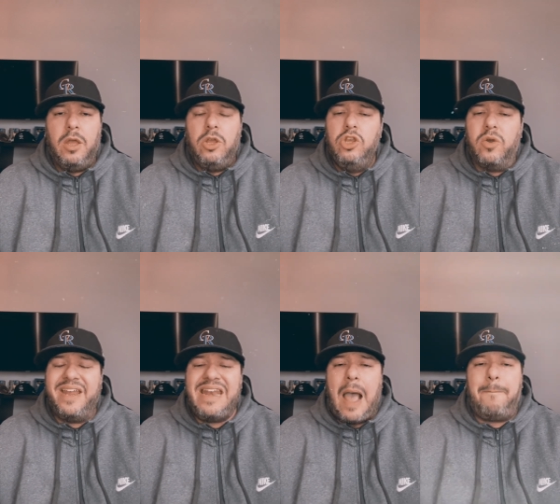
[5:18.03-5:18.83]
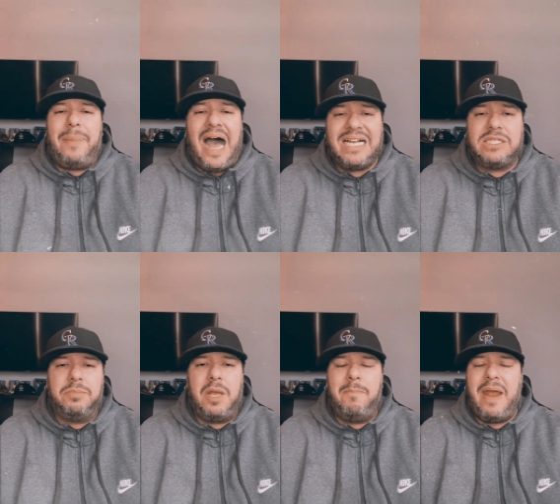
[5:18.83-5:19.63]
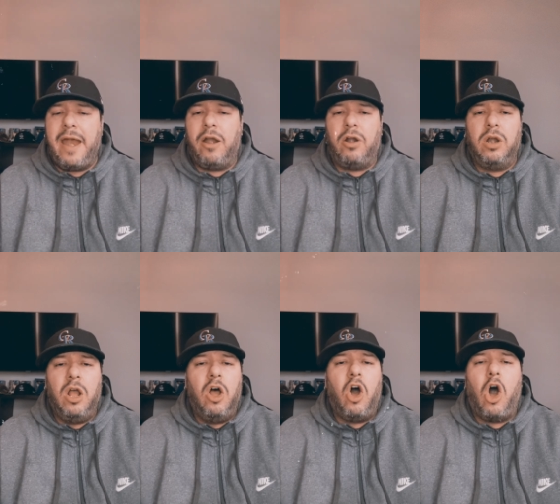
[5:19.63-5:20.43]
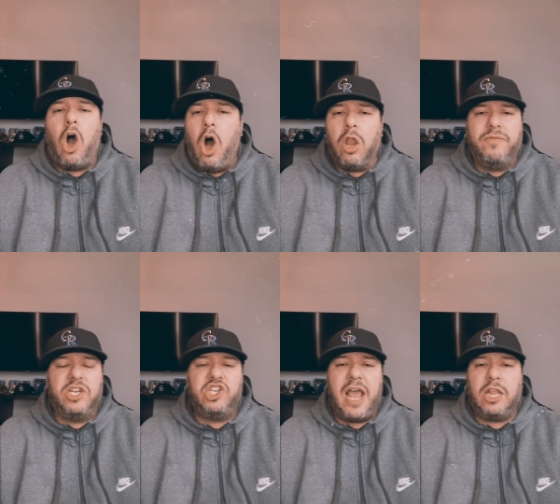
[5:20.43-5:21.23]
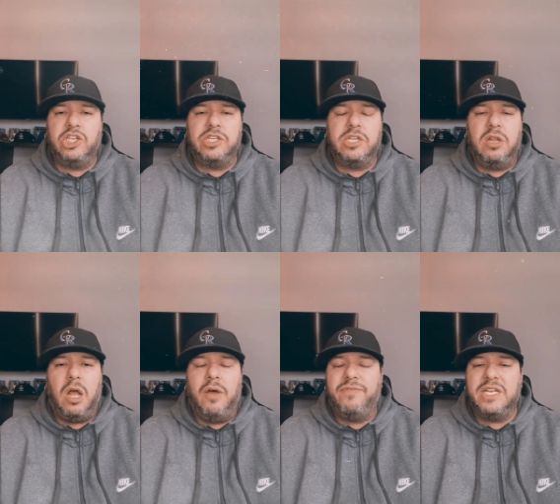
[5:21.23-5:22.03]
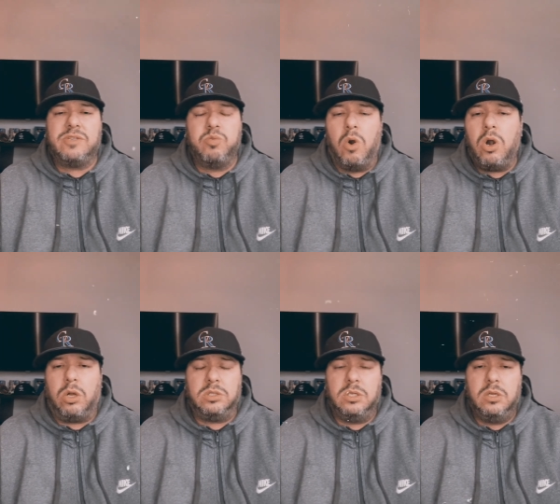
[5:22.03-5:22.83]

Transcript: You cannot possibly bear all of the challenges of this world.